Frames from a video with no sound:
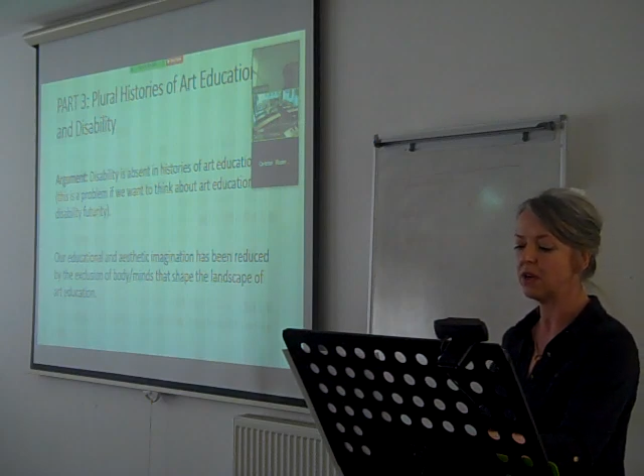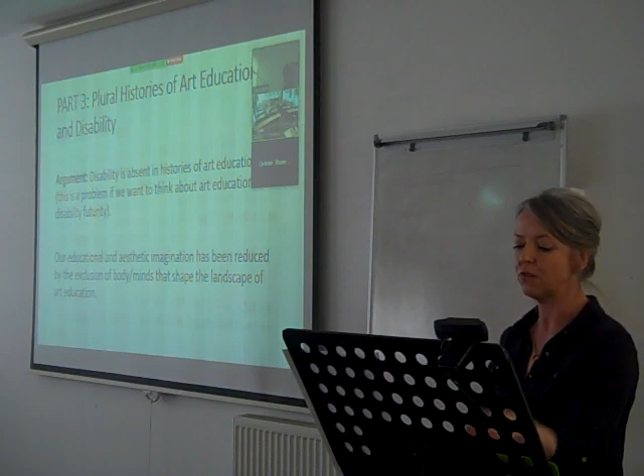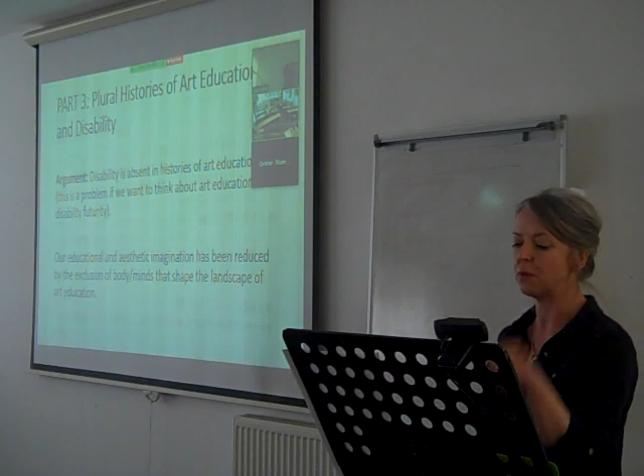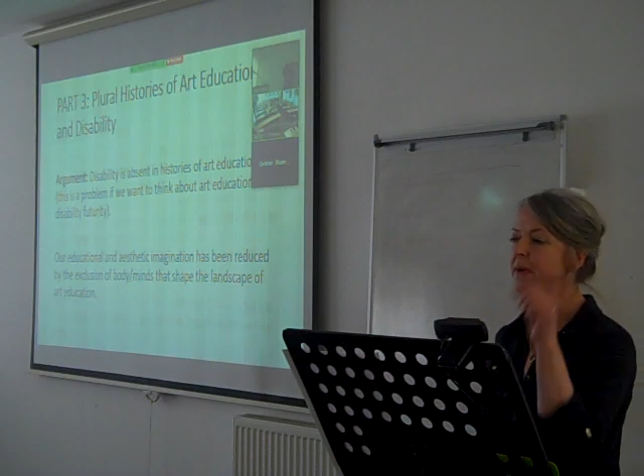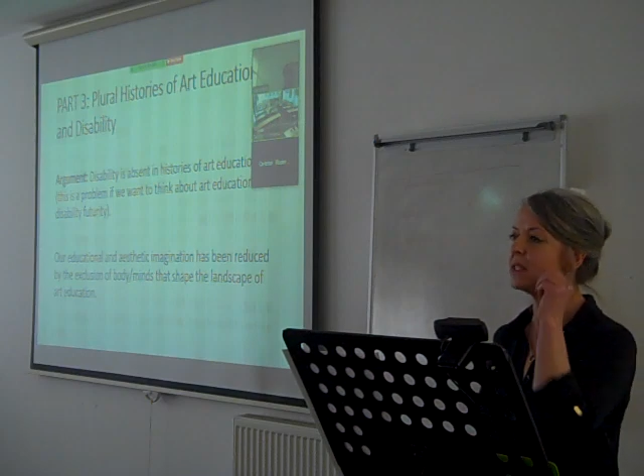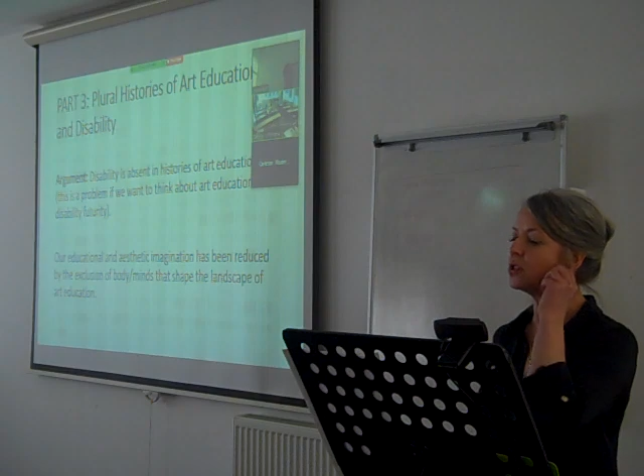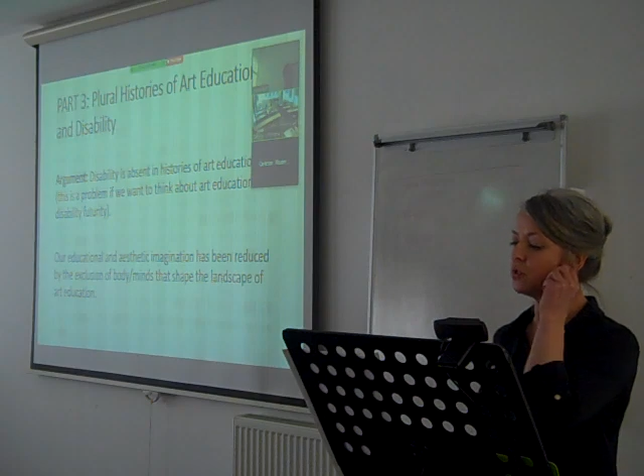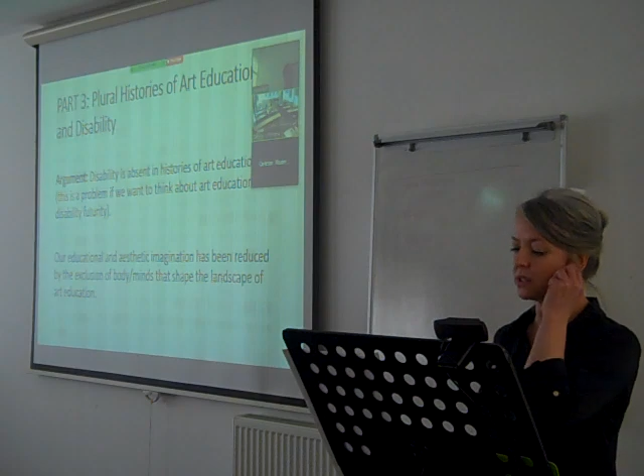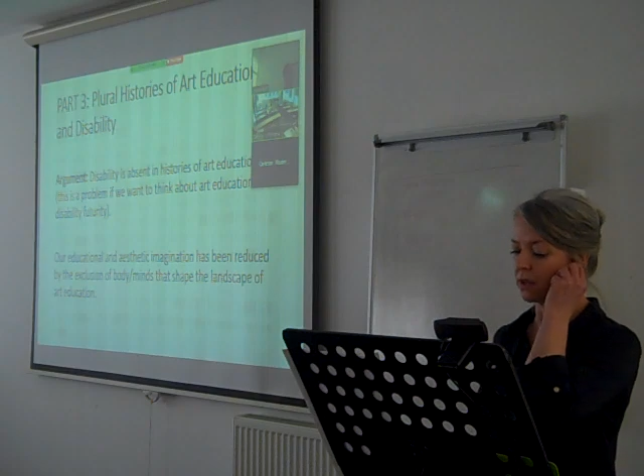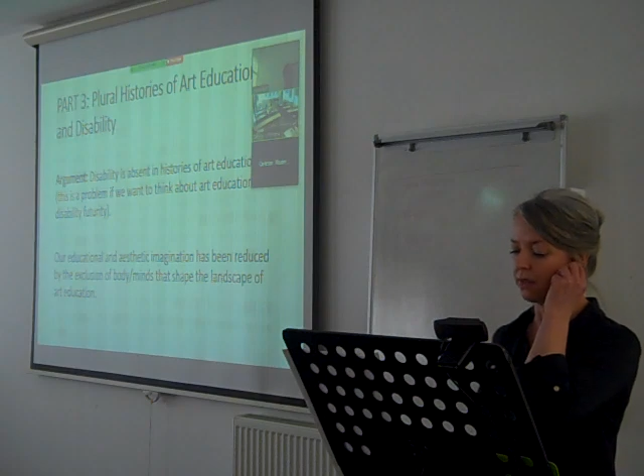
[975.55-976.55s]
from
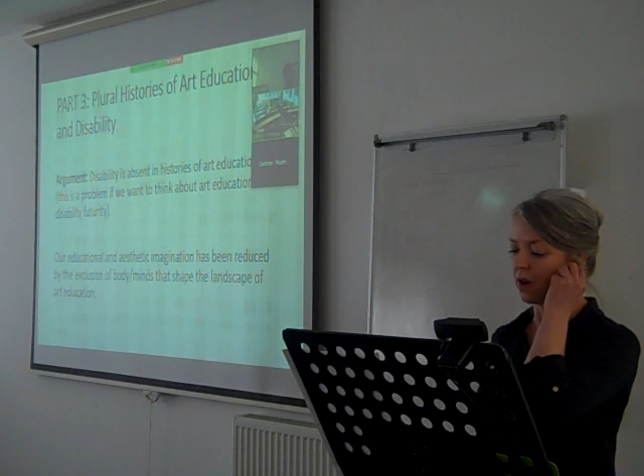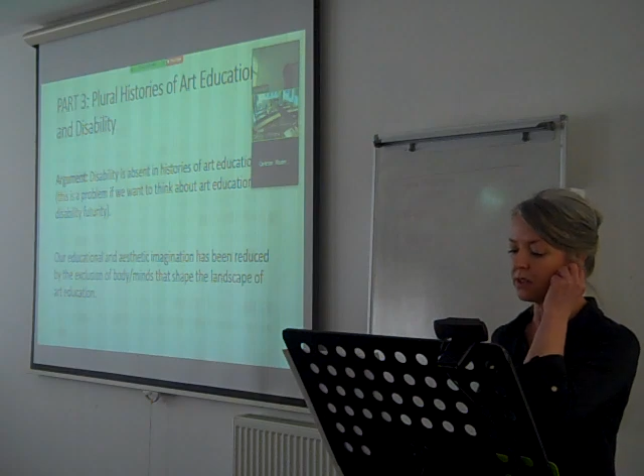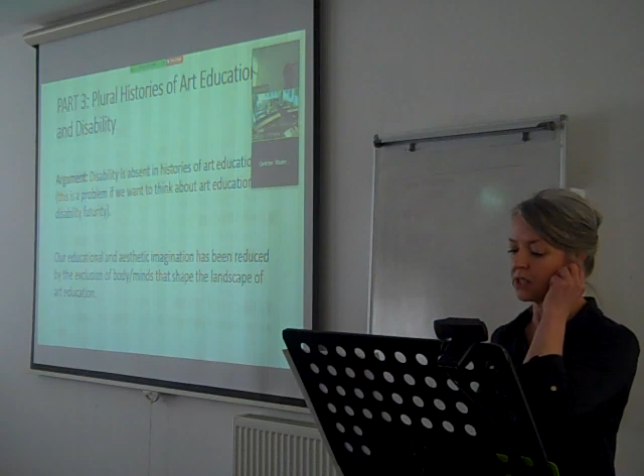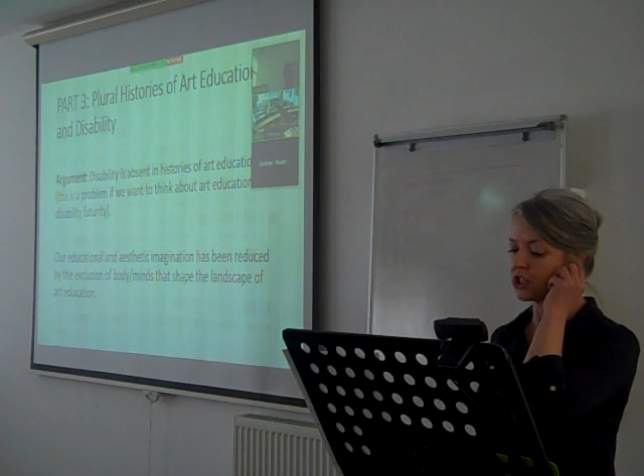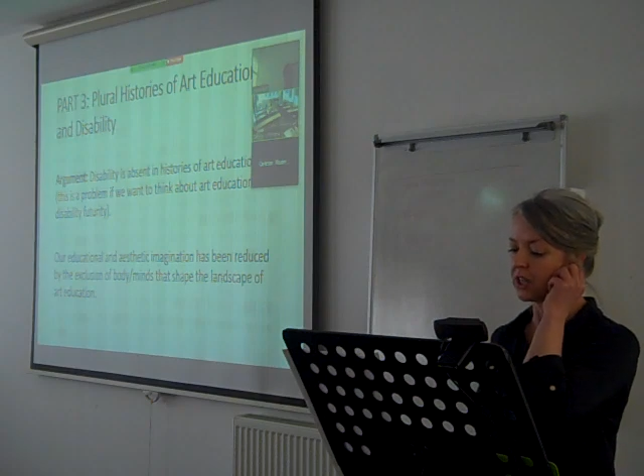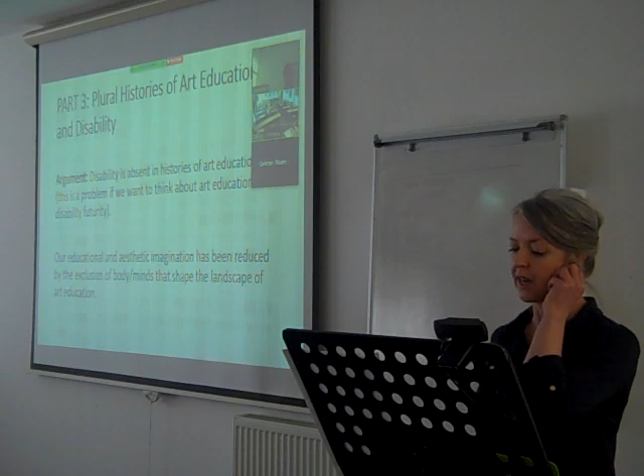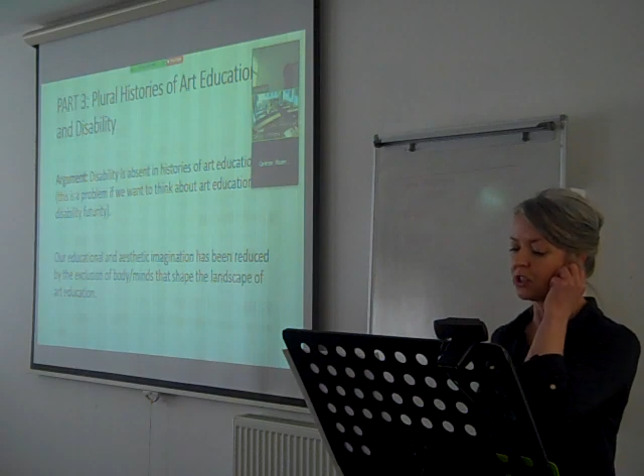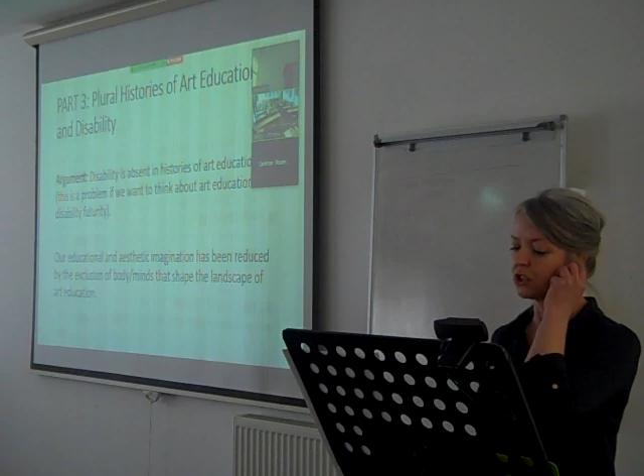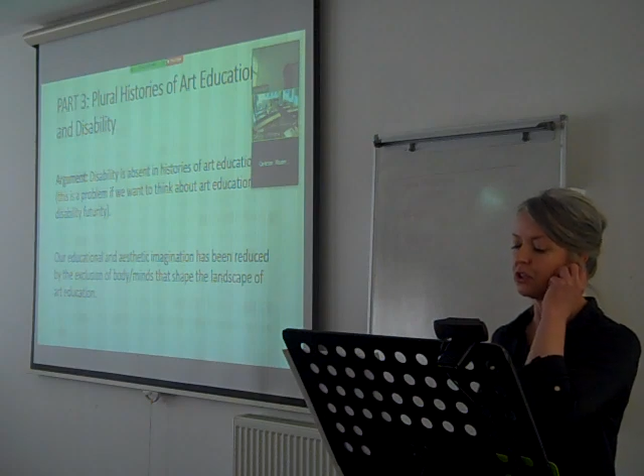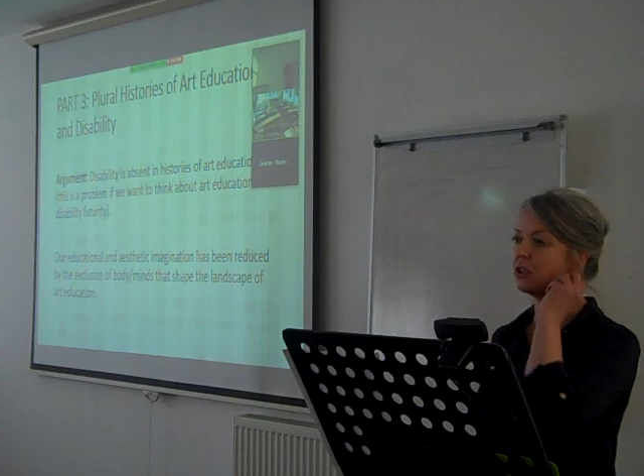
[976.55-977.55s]
histories of art
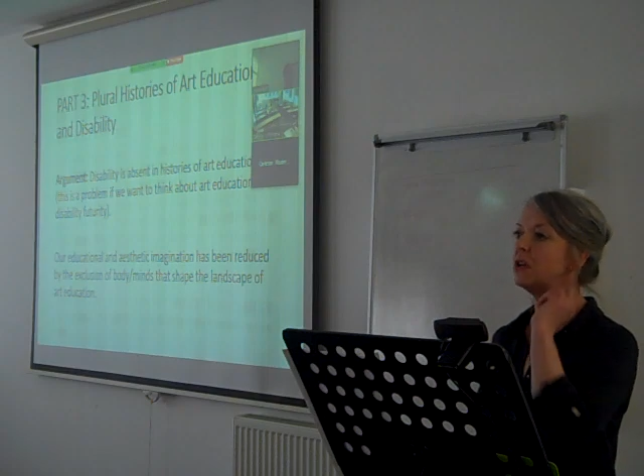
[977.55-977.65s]
education